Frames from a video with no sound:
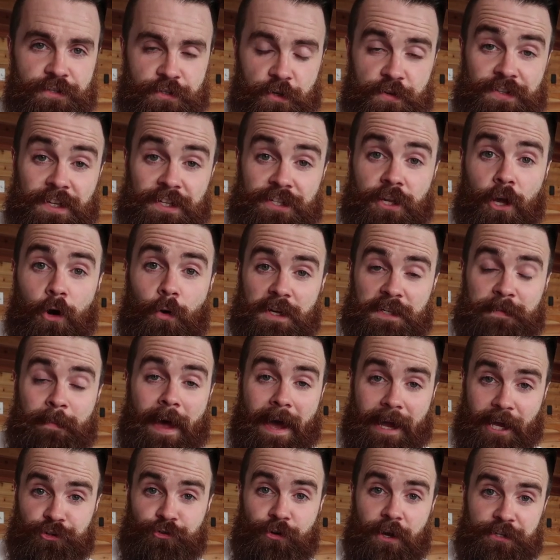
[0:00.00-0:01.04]
So Cisco is
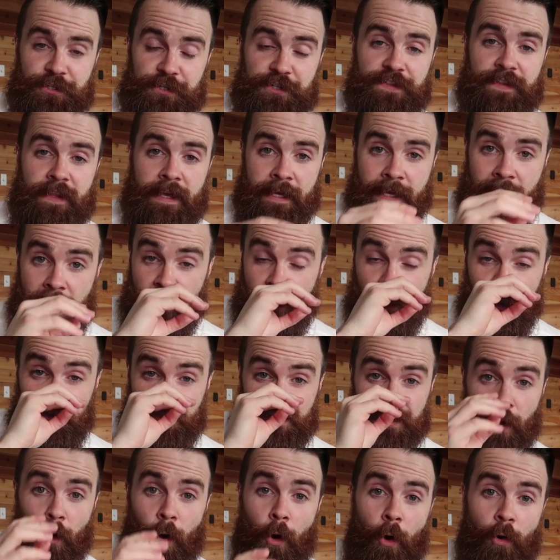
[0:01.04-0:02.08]
Packet Tracer's thing. It
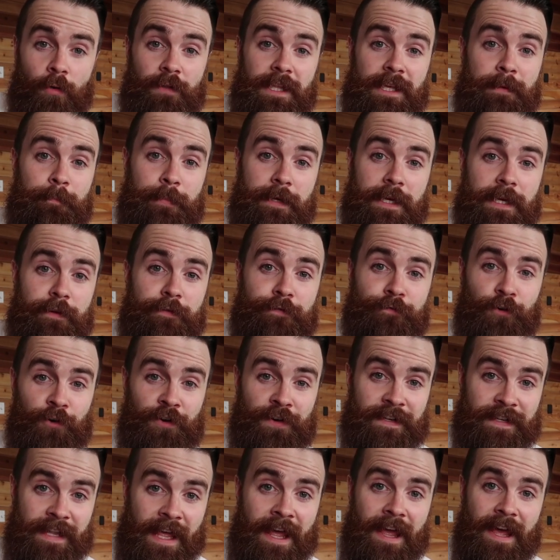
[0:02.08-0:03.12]
used to only be for
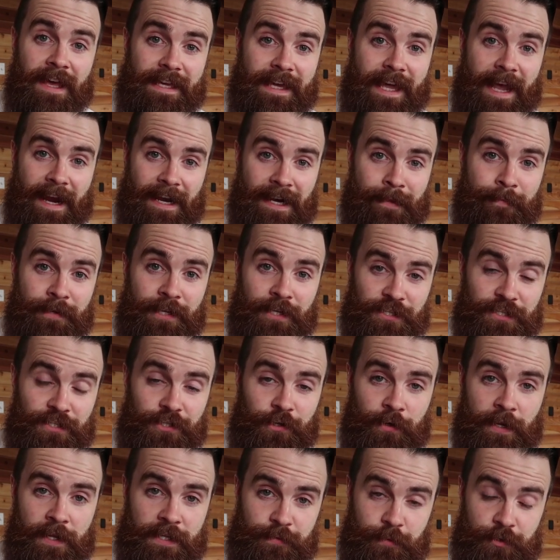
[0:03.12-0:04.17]
NetAcademy
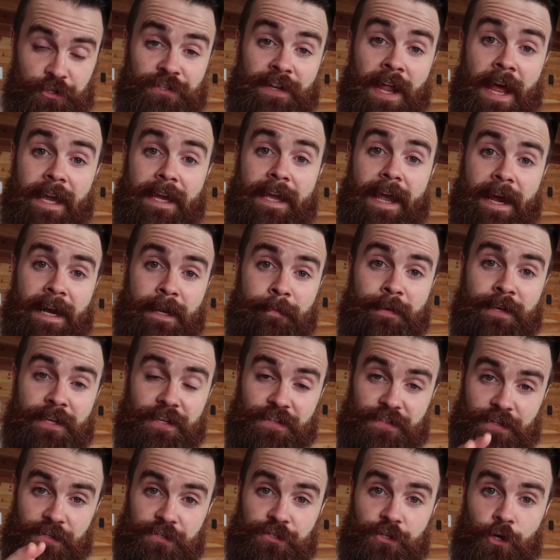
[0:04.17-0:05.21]
students, which NetAcademy
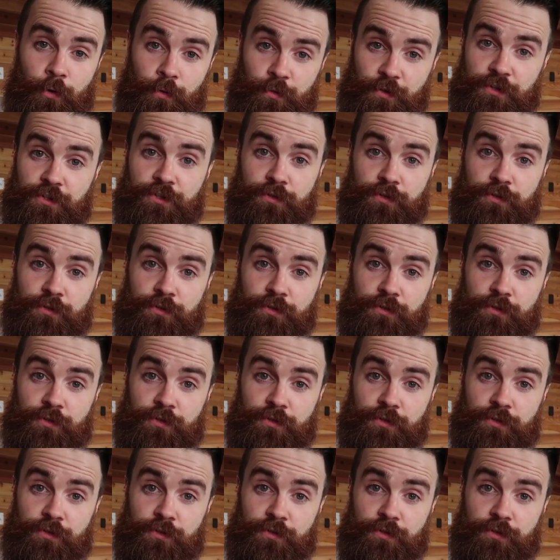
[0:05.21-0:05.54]
is Cisco's